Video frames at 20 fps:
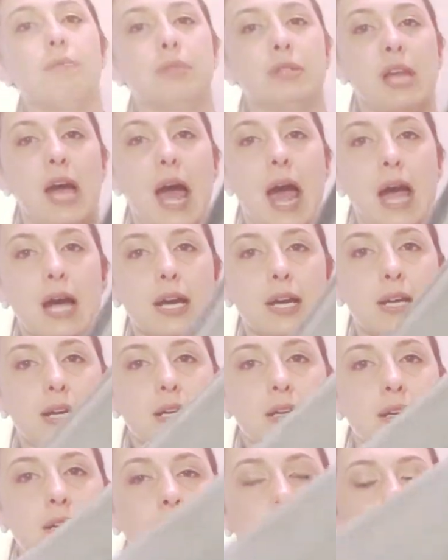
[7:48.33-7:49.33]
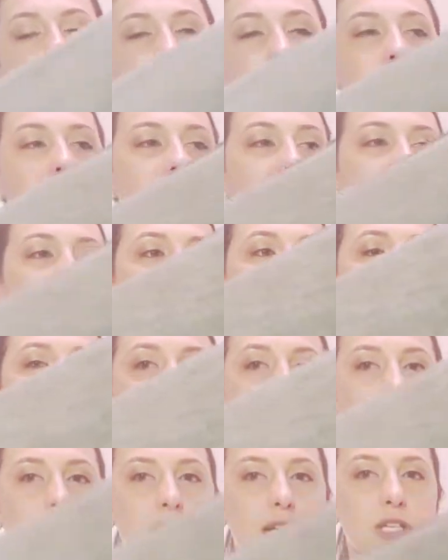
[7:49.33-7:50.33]
black, but these are
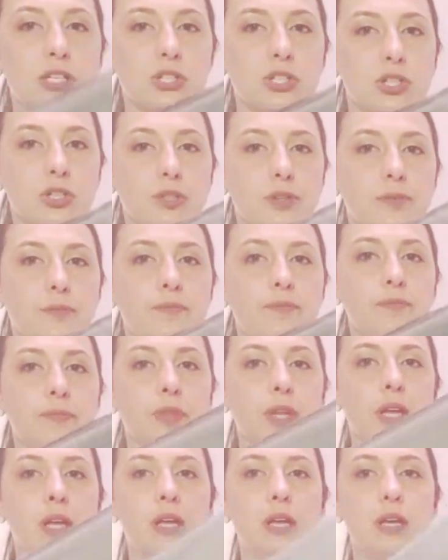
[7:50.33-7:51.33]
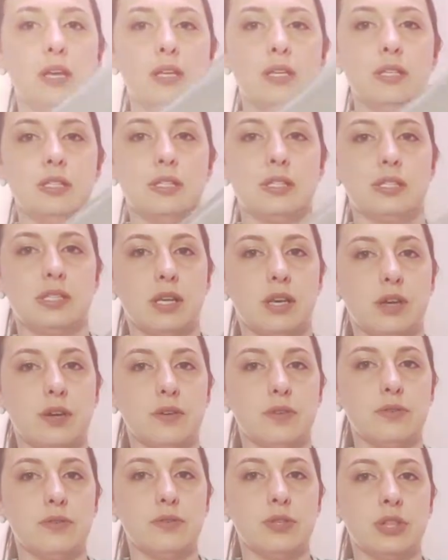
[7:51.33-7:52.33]
really nice too.
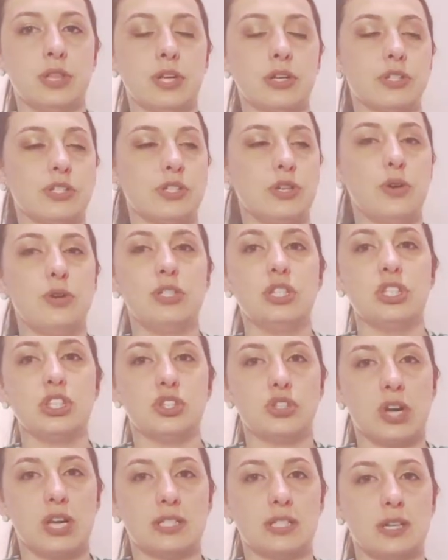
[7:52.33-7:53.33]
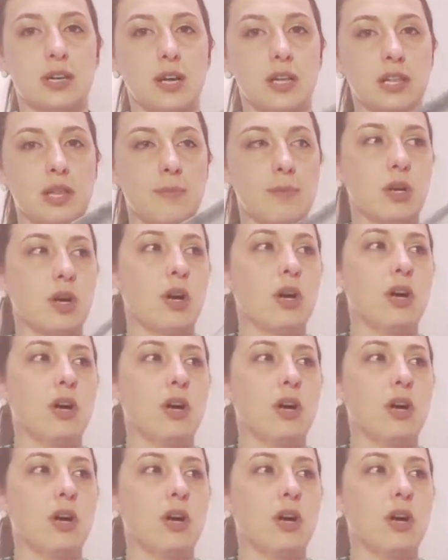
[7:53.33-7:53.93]
So there's no distressing on them at